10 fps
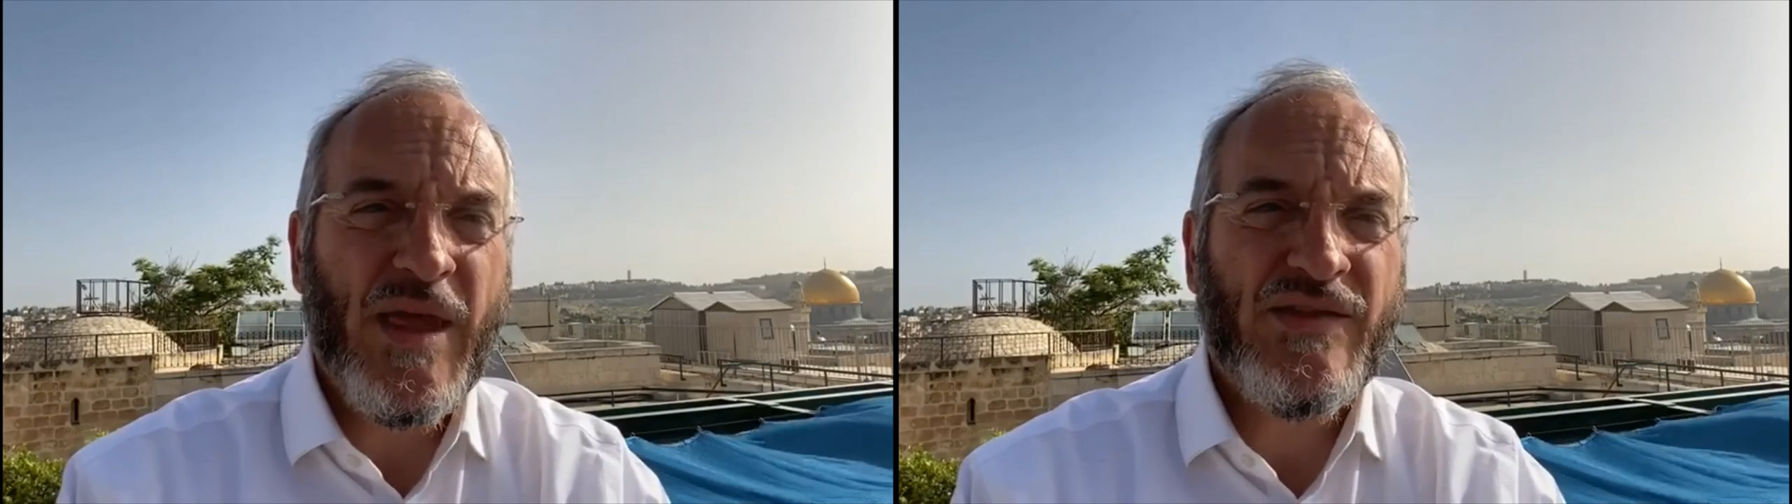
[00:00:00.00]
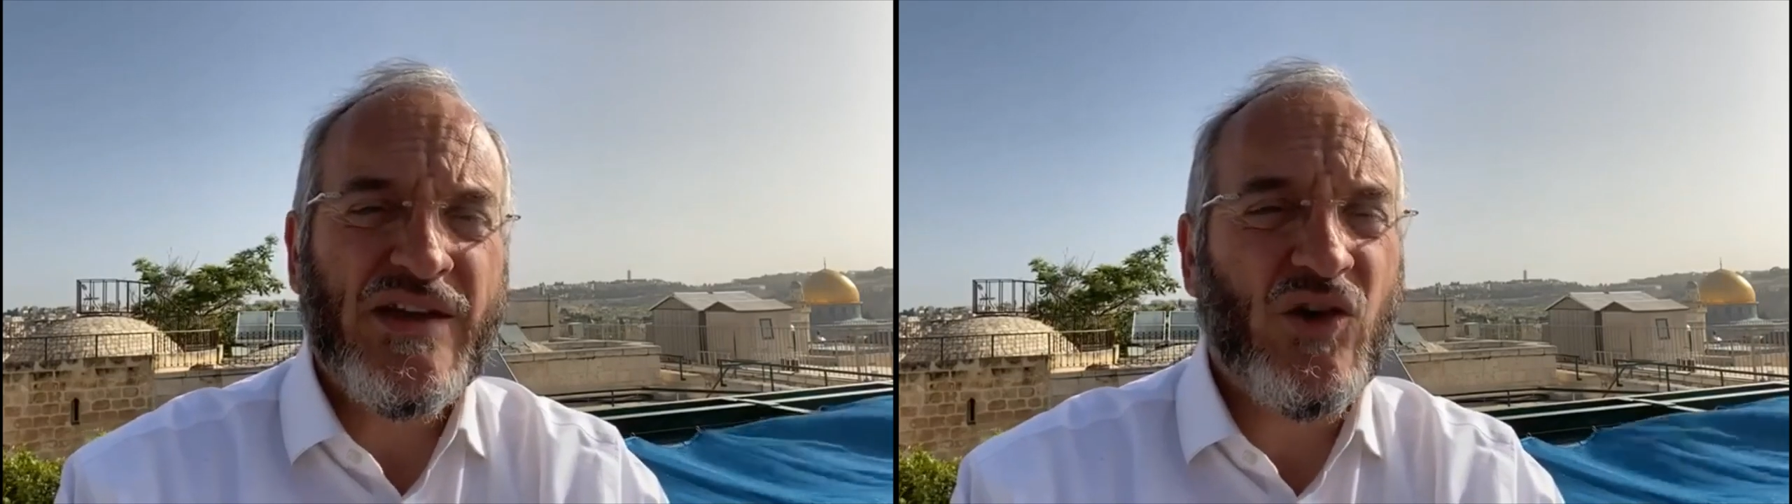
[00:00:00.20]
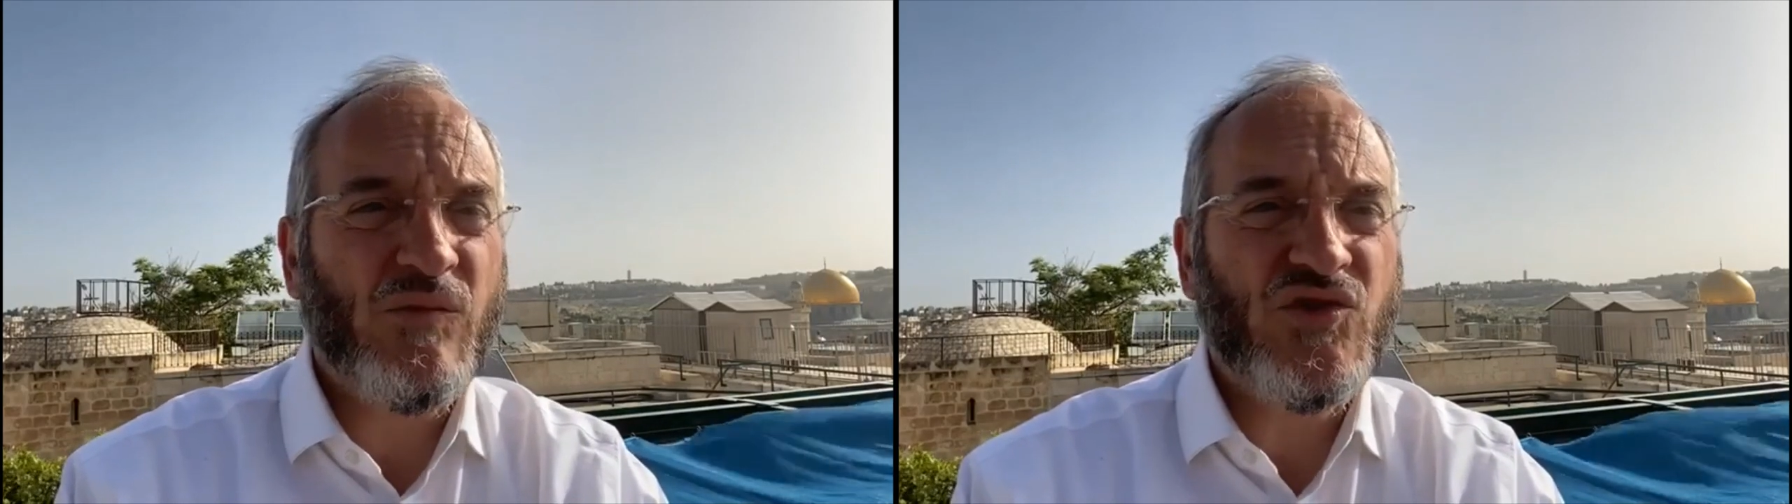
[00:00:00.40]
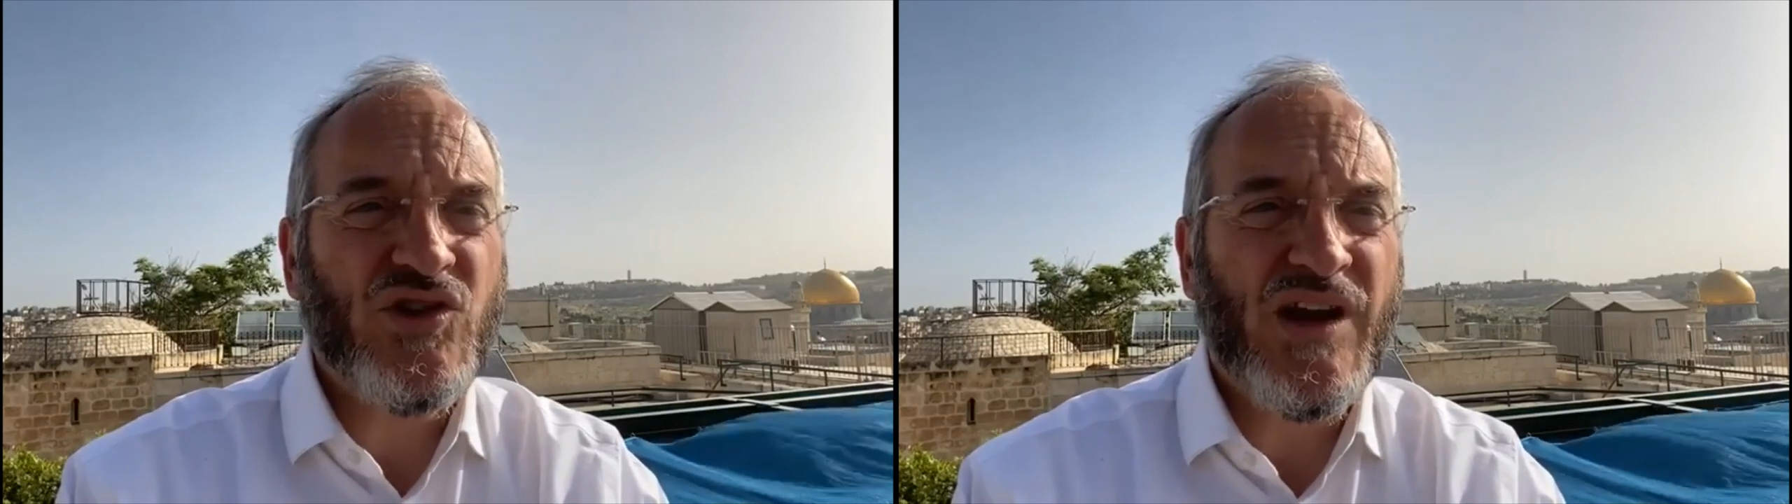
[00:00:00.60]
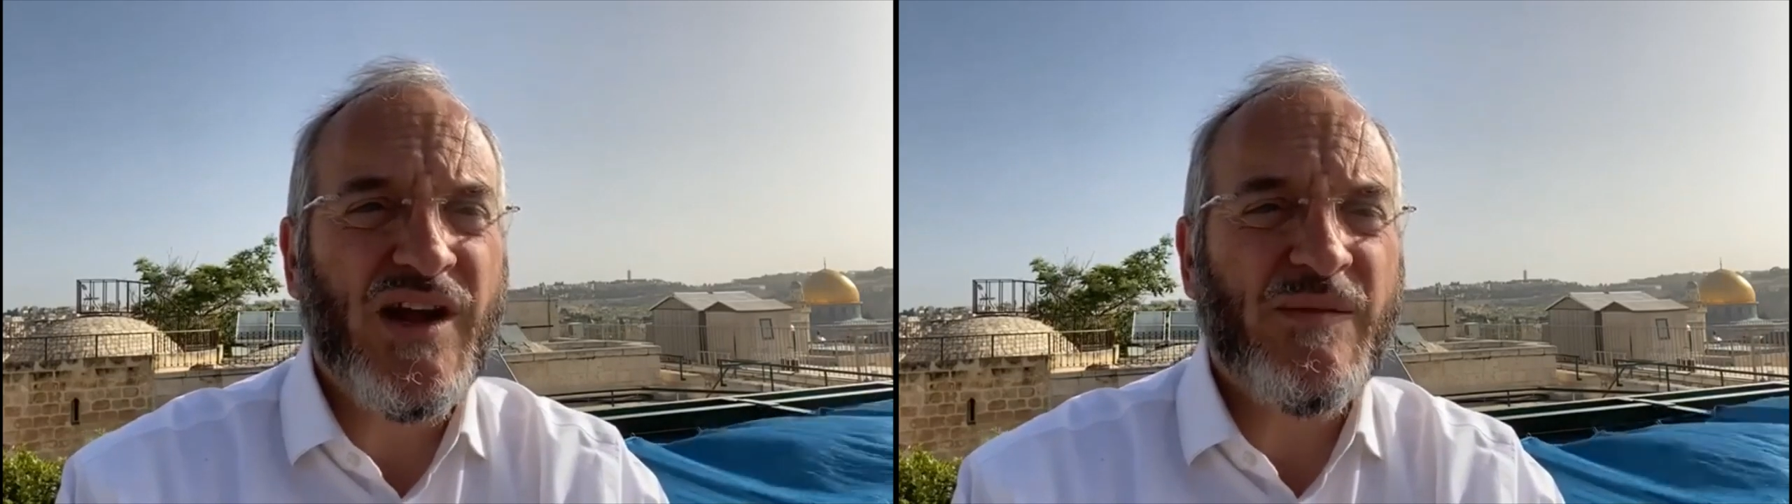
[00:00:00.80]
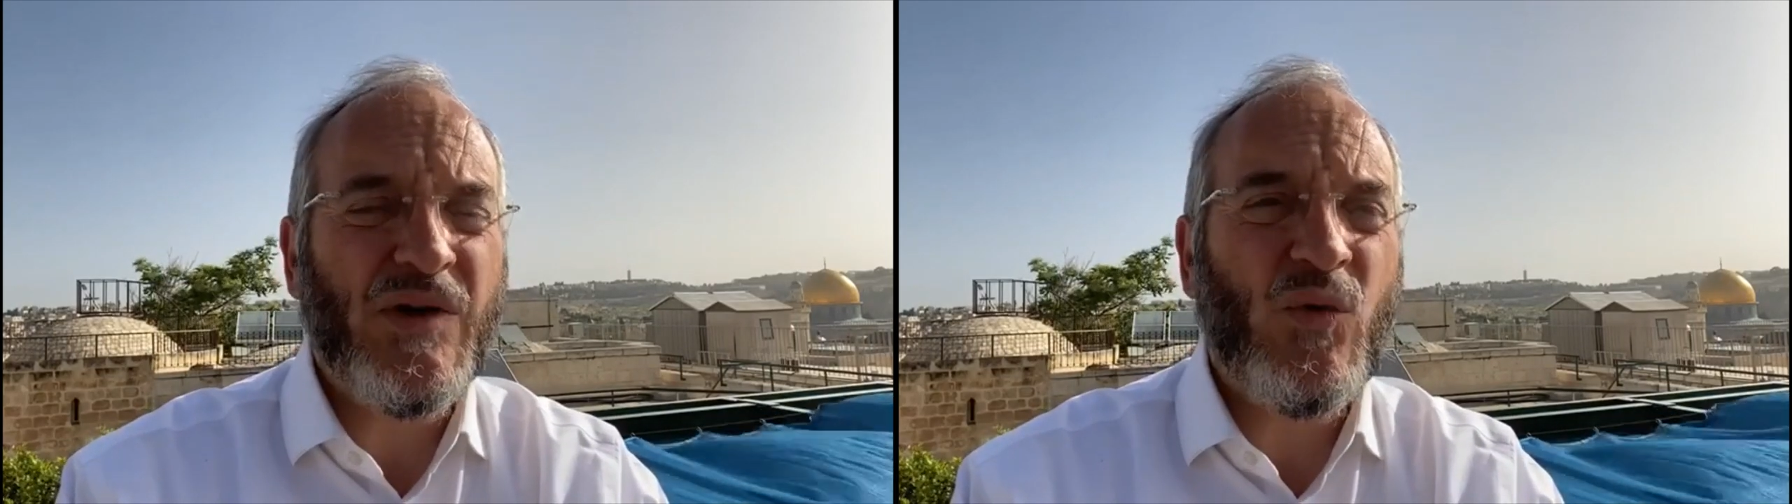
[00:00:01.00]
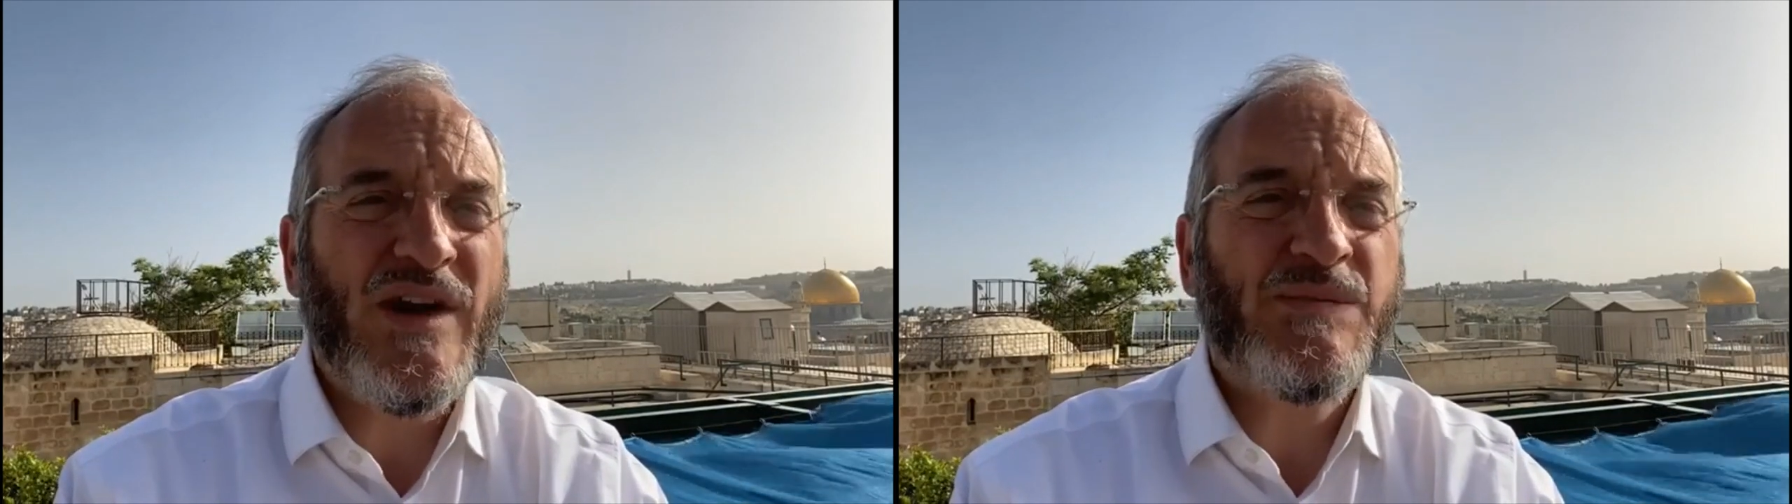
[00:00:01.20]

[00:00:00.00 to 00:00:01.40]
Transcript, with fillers: that Yom Yerushalayim in a way